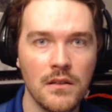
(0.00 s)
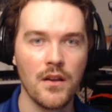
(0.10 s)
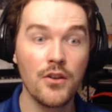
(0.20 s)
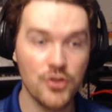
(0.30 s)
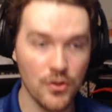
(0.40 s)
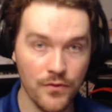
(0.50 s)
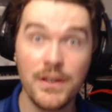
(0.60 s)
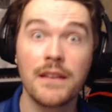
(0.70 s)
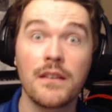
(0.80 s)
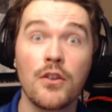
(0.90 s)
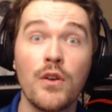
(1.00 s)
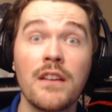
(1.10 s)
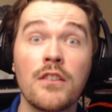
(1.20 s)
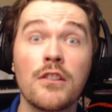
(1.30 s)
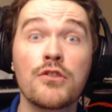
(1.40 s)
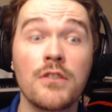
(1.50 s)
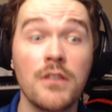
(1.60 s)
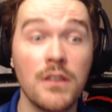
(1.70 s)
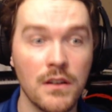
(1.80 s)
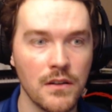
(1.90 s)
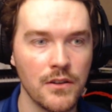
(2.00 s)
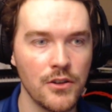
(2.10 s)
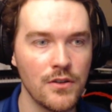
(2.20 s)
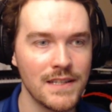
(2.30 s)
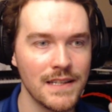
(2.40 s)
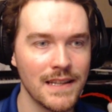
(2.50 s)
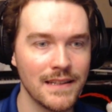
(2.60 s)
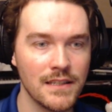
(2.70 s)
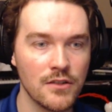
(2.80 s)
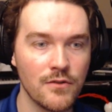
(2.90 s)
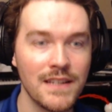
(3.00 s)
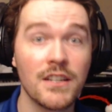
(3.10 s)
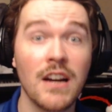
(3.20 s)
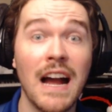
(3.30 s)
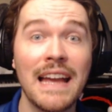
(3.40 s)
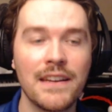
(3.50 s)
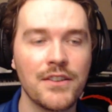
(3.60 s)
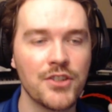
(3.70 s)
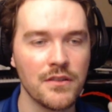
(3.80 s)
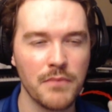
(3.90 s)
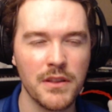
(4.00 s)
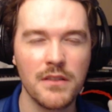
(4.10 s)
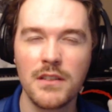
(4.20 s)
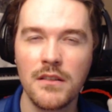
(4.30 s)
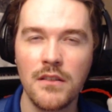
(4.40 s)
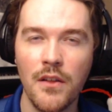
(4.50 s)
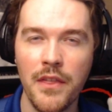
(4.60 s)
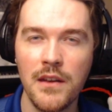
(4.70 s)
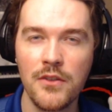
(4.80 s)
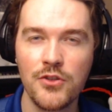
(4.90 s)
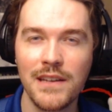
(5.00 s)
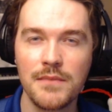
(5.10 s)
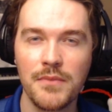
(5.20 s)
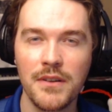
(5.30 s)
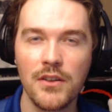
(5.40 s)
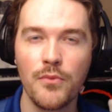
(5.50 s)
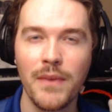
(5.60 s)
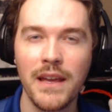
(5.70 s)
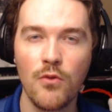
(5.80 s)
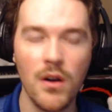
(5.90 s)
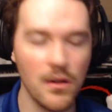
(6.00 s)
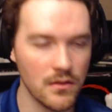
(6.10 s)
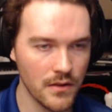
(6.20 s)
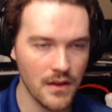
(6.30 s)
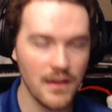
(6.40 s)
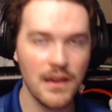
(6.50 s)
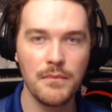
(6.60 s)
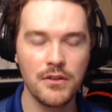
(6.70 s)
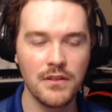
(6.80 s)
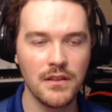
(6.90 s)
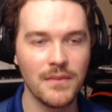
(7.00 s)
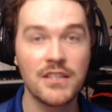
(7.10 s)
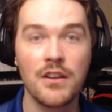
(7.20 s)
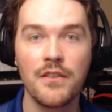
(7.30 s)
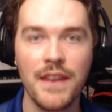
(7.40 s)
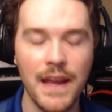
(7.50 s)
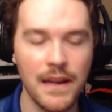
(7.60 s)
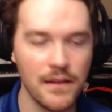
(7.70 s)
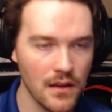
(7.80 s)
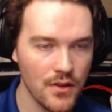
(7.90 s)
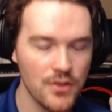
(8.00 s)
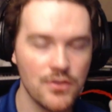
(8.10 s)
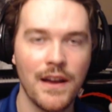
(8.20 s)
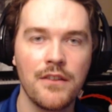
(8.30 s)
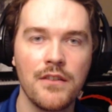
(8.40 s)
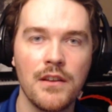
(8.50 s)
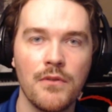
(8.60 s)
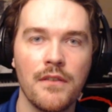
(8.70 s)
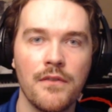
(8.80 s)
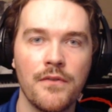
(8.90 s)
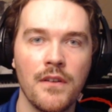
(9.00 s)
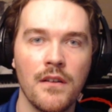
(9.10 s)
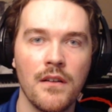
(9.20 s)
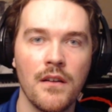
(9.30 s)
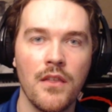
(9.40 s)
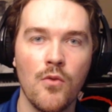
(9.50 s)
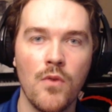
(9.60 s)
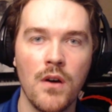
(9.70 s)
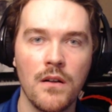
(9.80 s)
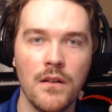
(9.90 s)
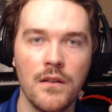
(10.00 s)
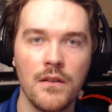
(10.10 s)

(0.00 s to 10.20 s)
So if you take a quick closer look, you can see that these queens are eyeing each other, but there's a little thin, transparent, opaque wall in between them. It's called the knight. So how do you get rid of the wall?